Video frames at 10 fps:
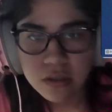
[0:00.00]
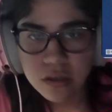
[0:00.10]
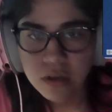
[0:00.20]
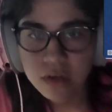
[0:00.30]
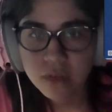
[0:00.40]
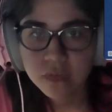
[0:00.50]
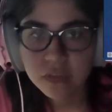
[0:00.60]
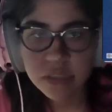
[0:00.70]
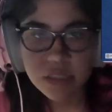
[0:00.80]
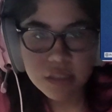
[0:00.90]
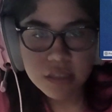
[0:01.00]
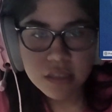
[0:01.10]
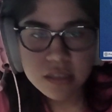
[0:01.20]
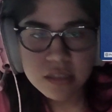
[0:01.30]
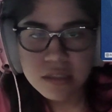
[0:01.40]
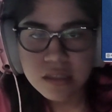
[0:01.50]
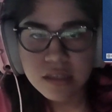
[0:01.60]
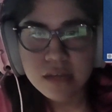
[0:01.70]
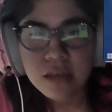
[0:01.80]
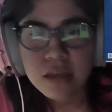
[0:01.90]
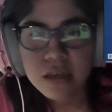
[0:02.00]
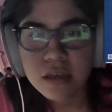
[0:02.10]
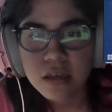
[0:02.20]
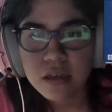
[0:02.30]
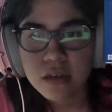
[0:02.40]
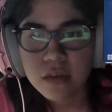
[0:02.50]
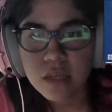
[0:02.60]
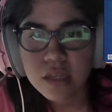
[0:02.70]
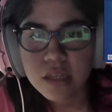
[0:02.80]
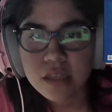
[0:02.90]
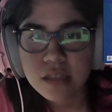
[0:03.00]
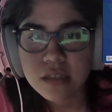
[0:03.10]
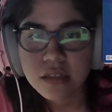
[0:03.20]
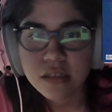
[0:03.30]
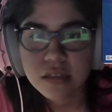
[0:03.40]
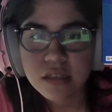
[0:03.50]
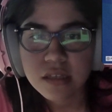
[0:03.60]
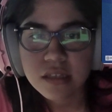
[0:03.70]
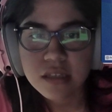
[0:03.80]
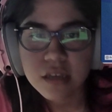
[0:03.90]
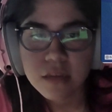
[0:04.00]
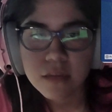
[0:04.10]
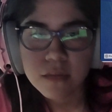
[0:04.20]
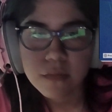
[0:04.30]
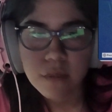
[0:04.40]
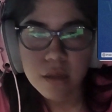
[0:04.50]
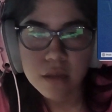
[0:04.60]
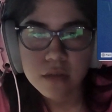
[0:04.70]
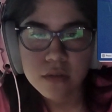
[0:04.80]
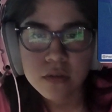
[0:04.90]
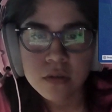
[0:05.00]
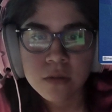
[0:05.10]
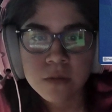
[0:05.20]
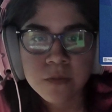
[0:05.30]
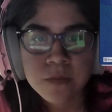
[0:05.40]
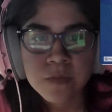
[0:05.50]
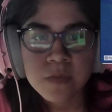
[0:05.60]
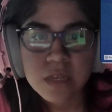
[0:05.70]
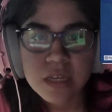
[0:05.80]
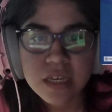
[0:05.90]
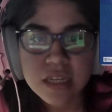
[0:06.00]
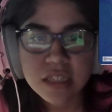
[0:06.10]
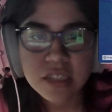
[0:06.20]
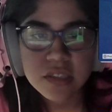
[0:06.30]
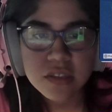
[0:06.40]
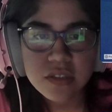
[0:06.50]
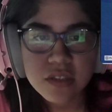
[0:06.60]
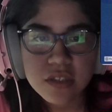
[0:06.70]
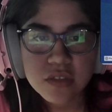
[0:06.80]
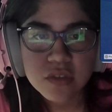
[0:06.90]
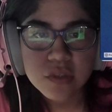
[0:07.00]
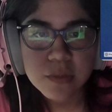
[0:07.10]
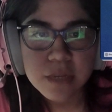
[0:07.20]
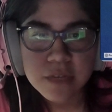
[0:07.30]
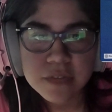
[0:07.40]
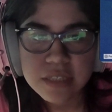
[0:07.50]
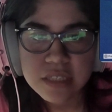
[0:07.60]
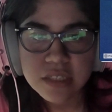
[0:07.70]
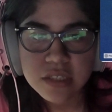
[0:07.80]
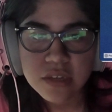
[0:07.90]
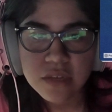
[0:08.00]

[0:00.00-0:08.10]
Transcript: of resistance, dyspnea, weakness, dizziness, and pallor. In addition to the usual manifestations of